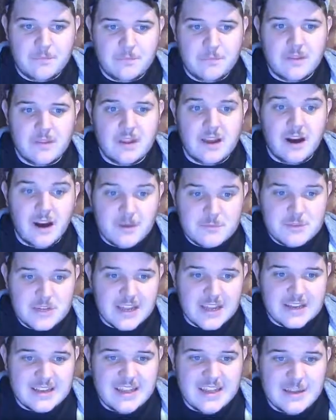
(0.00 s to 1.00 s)

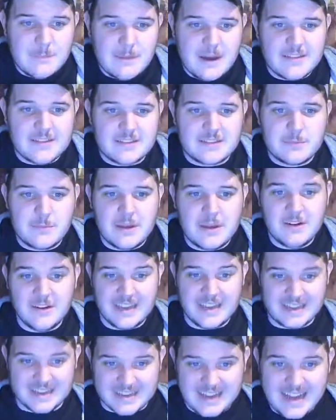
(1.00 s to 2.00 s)
object hit by the spell
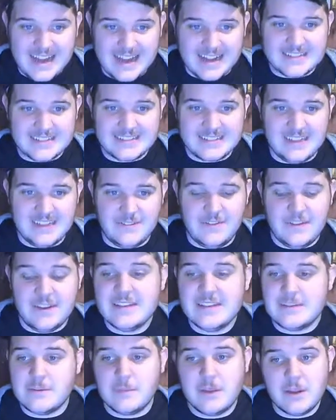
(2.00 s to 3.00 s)
ignites if it
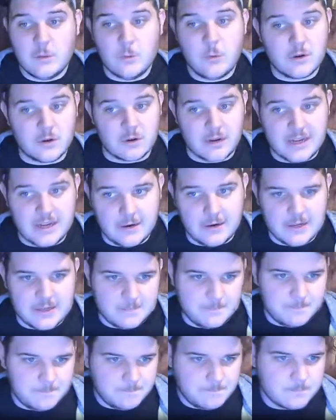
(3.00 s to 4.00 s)
isn't being worn or carried.
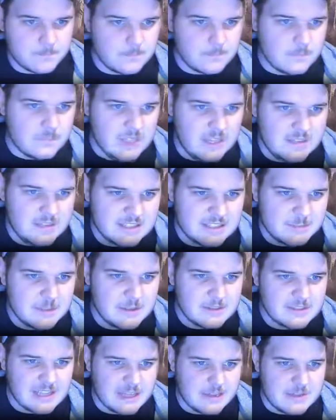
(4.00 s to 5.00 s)
This spell's
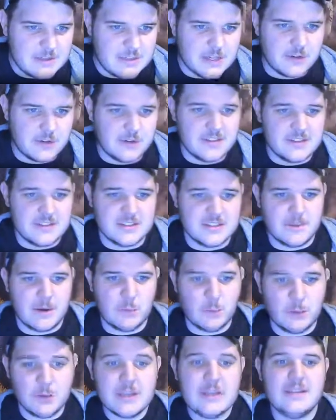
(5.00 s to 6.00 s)
damage increases by
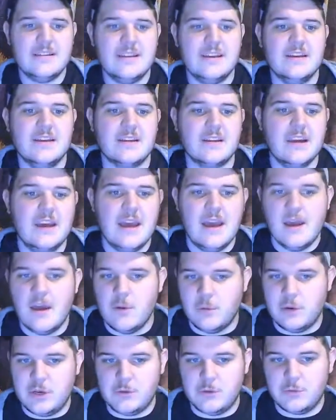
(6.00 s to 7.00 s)
1d10
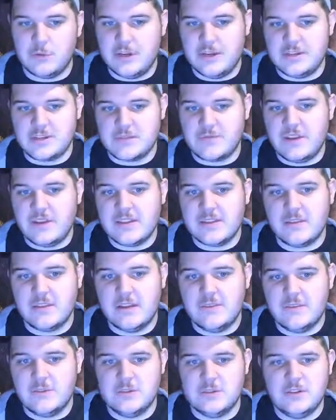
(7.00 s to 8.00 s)
when you reach 5th
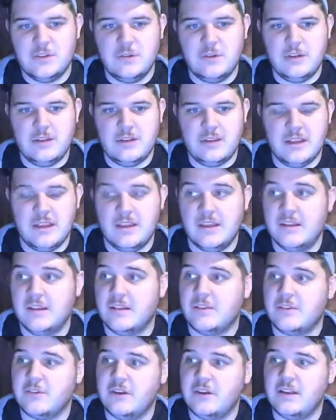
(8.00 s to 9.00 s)
level, 2d10,
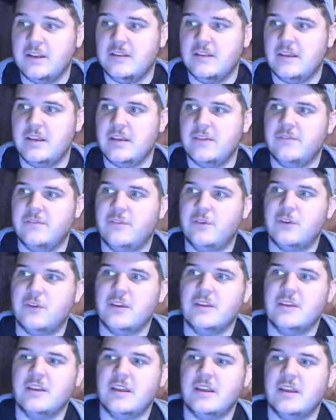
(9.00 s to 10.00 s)
3d10,
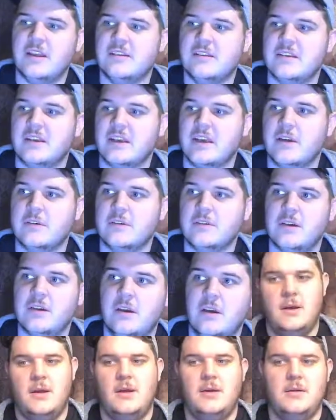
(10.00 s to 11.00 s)
4d10 as it goes.
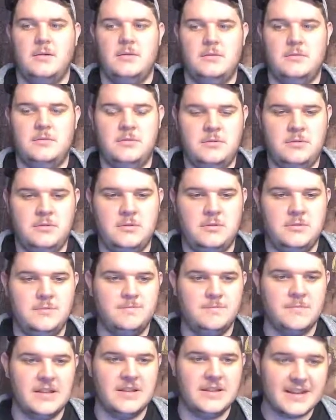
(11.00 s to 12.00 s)

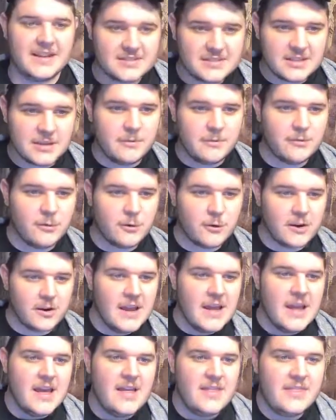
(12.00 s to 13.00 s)
And like I said before,
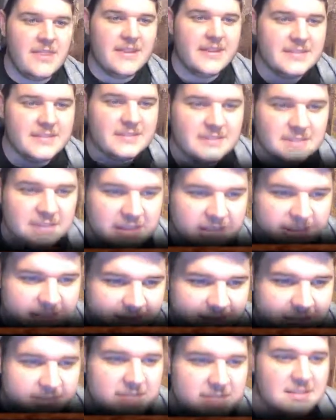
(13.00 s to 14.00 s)
this
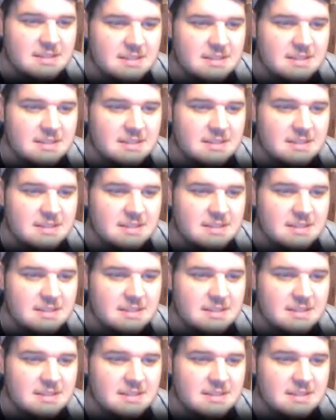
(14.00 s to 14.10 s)
is